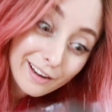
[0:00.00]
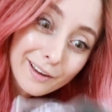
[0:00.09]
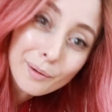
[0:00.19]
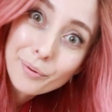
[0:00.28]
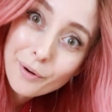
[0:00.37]
It
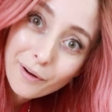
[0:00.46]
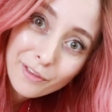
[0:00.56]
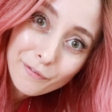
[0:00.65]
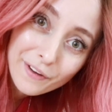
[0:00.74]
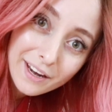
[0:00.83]
could have broken
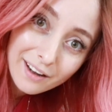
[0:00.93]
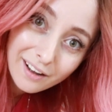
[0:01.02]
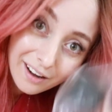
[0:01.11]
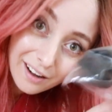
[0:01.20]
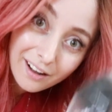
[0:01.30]
the
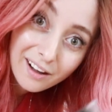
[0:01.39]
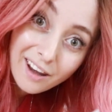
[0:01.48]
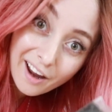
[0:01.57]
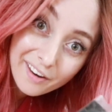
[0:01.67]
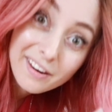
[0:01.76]
feet.
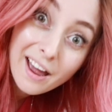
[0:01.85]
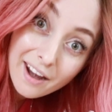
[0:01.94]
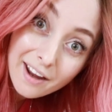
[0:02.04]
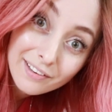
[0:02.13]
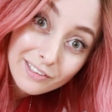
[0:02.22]
Now you get
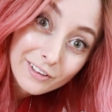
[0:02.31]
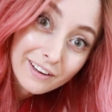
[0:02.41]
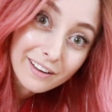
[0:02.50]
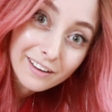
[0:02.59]
extra.